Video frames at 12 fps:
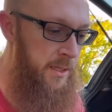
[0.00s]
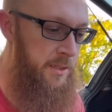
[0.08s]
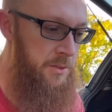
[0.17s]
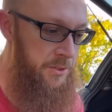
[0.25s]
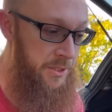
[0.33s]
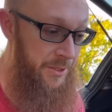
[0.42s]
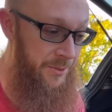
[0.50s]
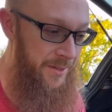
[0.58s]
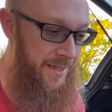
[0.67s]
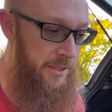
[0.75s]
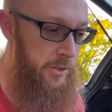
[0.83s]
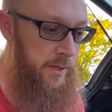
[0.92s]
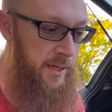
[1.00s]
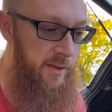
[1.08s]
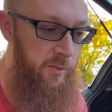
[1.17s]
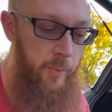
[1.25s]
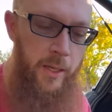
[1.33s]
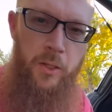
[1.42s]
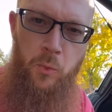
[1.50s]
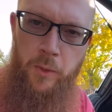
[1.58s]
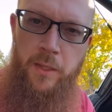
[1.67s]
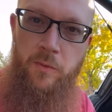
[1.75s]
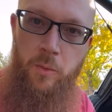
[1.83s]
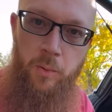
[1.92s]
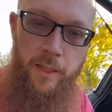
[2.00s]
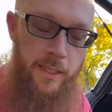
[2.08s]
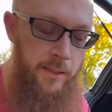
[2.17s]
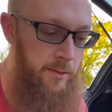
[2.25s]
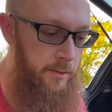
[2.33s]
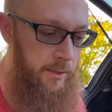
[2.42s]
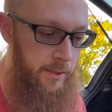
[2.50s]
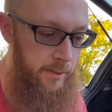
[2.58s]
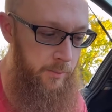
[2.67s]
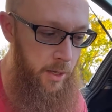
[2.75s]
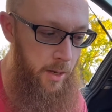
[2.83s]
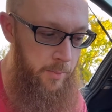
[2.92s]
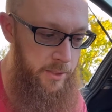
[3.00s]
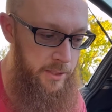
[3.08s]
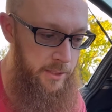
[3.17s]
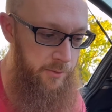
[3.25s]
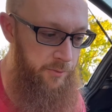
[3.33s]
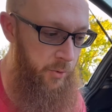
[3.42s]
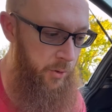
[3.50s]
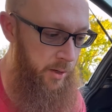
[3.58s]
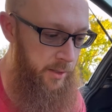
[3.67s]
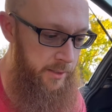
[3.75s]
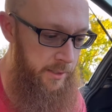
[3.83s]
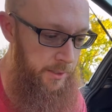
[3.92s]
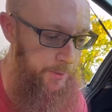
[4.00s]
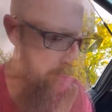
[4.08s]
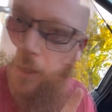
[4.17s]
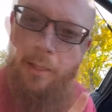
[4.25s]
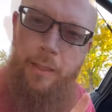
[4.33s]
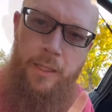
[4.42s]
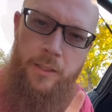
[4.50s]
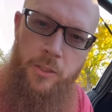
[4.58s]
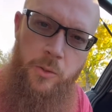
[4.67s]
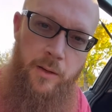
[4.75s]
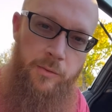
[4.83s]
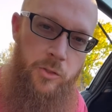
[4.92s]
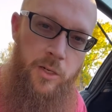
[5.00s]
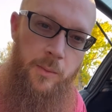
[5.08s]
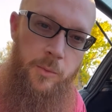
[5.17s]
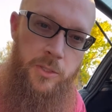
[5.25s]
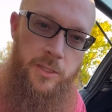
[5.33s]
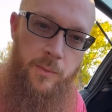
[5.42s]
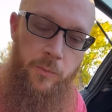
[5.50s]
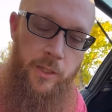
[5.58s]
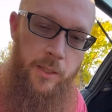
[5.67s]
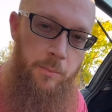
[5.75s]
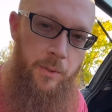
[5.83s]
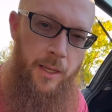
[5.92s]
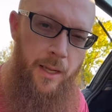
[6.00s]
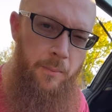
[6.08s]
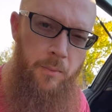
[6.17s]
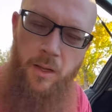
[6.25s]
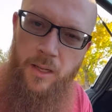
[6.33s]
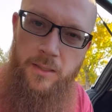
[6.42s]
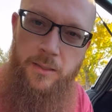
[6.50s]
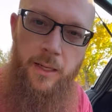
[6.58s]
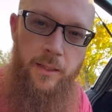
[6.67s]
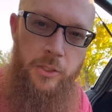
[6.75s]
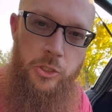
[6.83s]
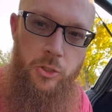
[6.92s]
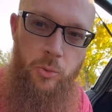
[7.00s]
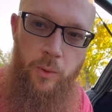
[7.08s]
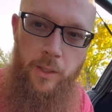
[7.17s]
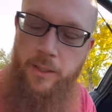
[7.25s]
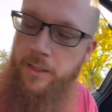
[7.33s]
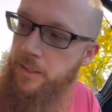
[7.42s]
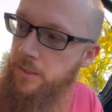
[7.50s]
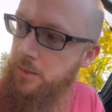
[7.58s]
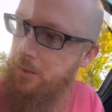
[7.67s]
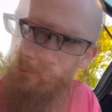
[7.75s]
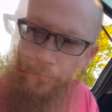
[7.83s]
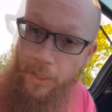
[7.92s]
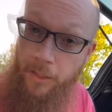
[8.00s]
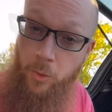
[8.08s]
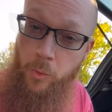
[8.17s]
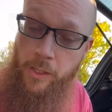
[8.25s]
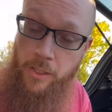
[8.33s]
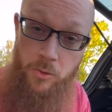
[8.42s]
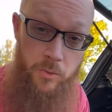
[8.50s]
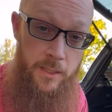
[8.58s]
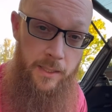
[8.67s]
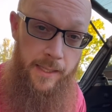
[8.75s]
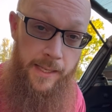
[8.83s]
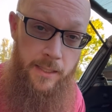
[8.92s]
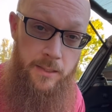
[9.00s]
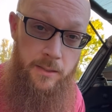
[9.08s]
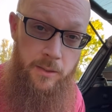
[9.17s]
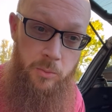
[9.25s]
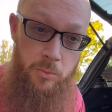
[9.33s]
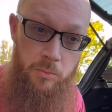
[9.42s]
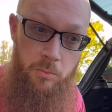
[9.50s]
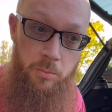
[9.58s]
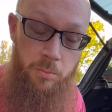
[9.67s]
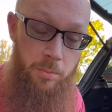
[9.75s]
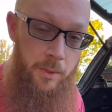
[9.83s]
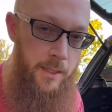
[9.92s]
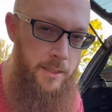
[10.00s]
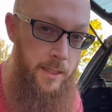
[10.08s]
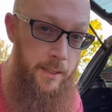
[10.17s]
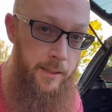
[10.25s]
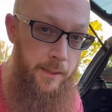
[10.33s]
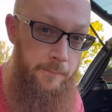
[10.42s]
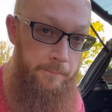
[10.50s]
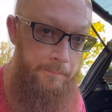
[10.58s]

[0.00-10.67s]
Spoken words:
So I do have about the width of the blade compensated for on here. I do have a Dremel somewhere, but I'm not entirely sure where it is. I know where I used it last, but it's not there.